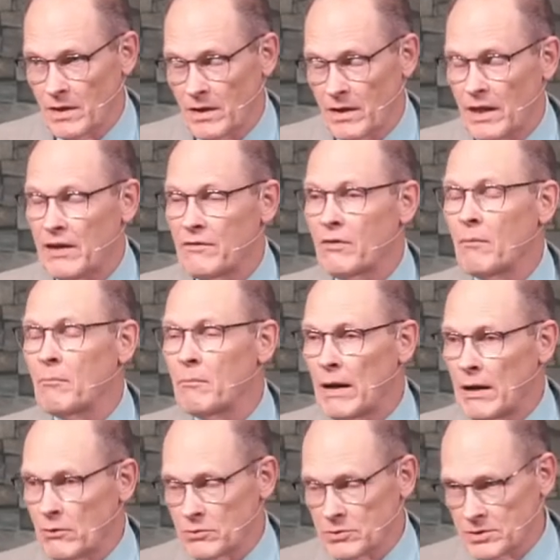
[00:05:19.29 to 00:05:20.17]
If a
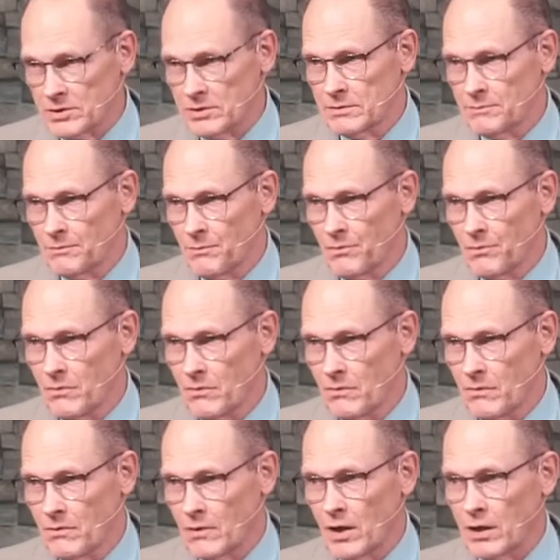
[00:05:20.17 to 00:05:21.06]
mouse
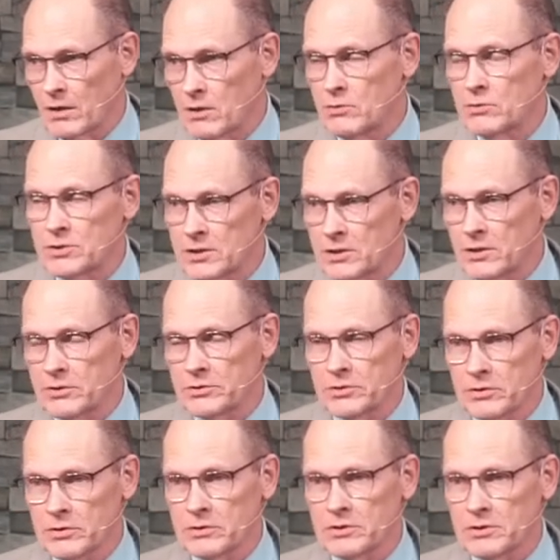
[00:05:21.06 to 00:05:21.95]
got loose in the
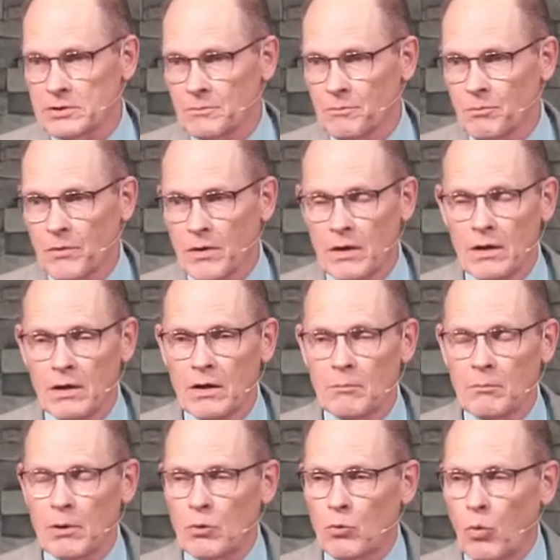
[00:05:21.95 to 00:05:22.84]
church.
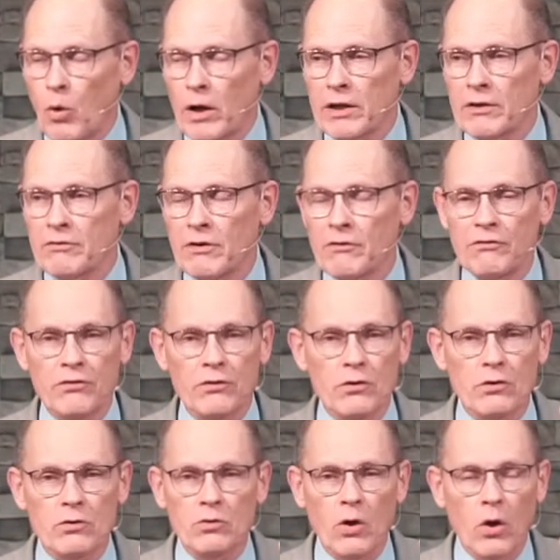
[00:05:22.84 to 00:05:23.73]
But what if a full
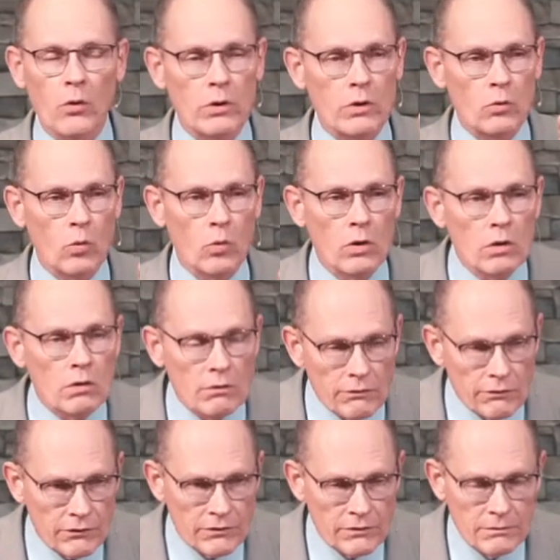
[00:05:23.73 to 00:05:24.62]
grown wolf
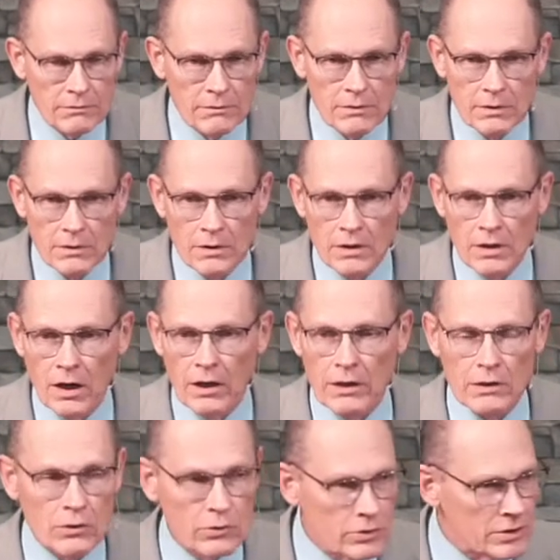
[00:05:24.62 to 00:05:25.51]
got
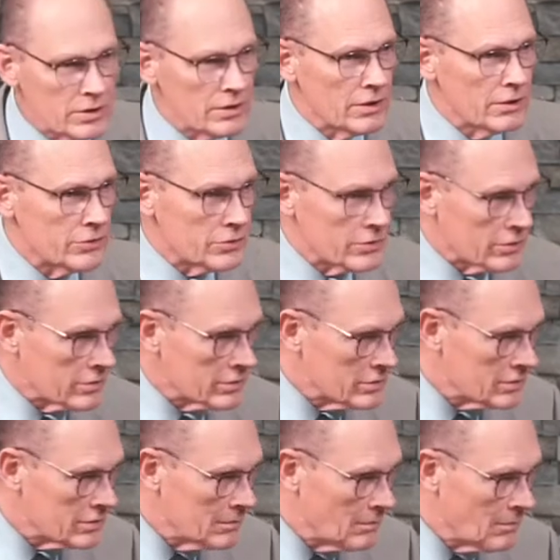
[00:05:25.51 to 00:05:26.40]
loose in the
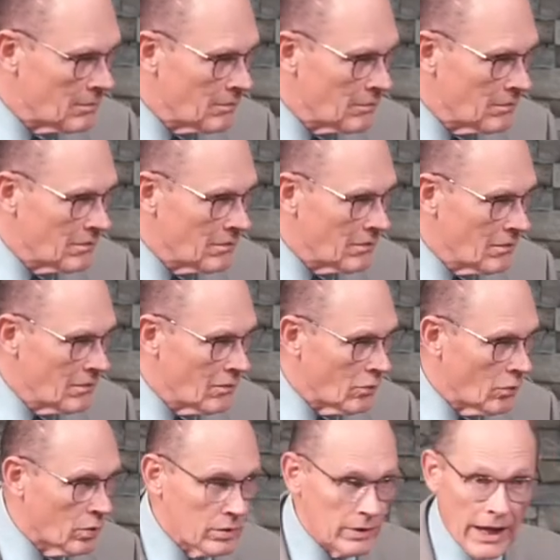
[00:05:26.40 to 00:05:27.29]
church?
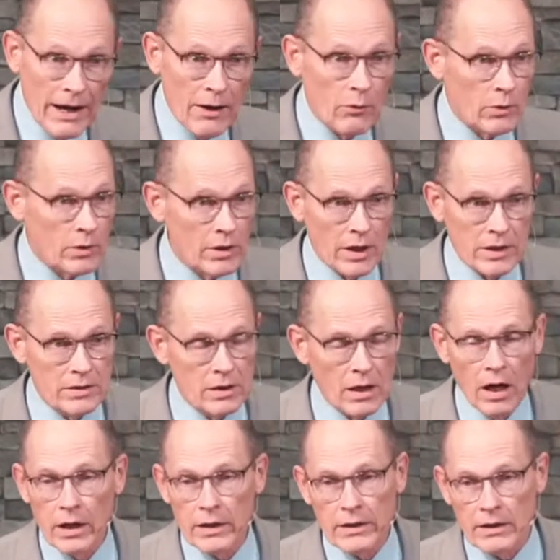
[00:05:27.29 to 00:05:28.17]
Well, now we're not
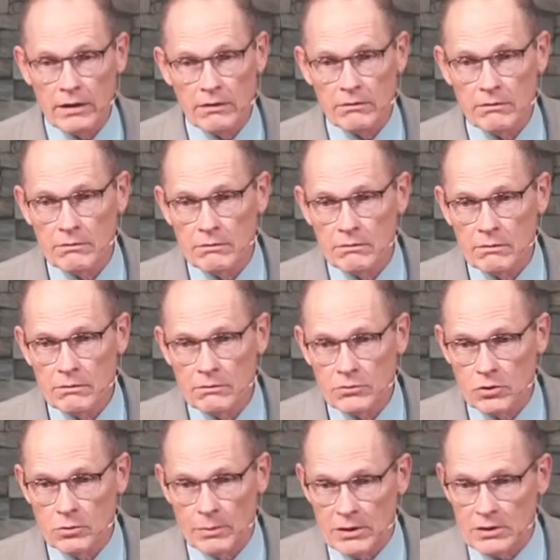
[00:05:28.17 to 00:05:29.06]
talking
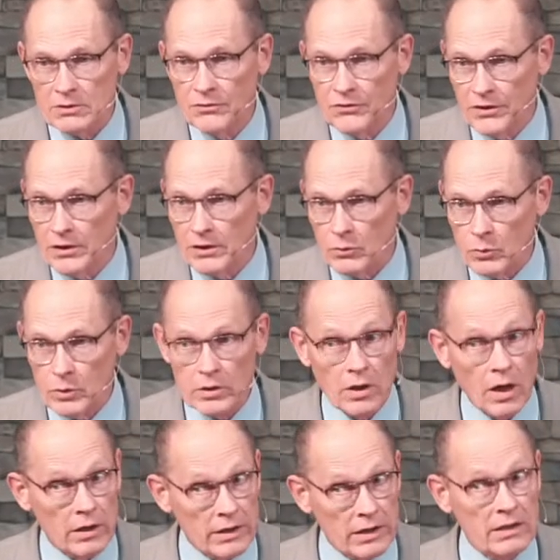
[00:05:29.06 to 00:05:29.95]
so much fear, we're
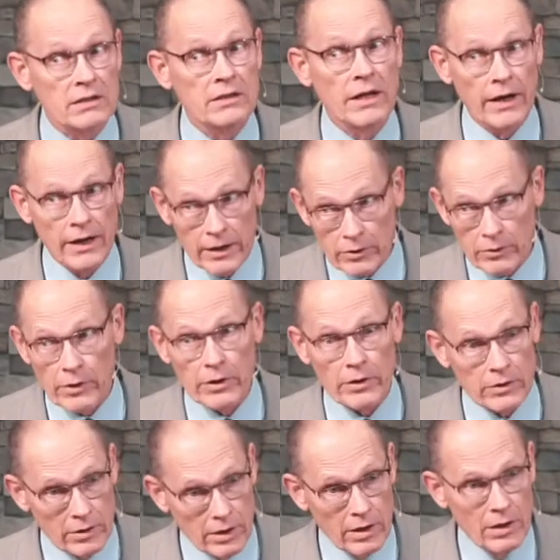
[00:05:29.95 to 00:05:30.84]
talking terror.
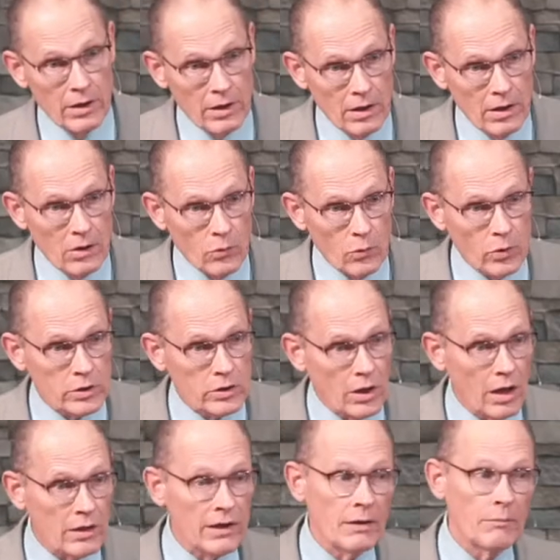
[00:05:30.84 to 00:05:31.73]
We're
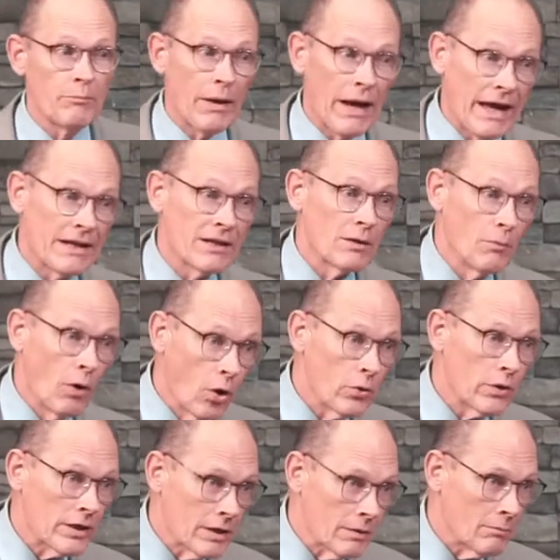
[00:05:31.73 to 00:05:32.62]
talking
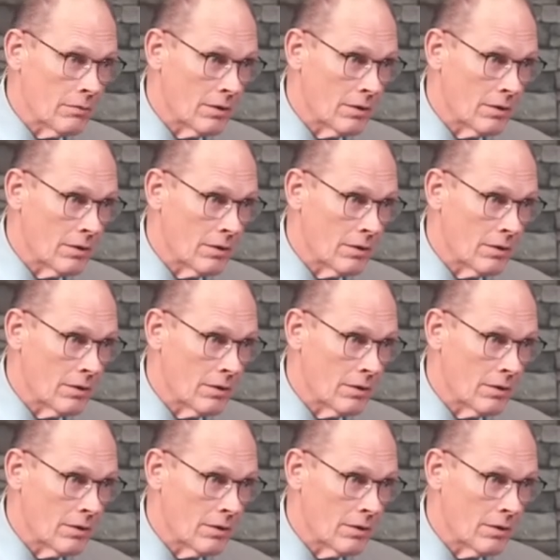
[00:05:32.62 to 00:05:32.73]
pandemonium.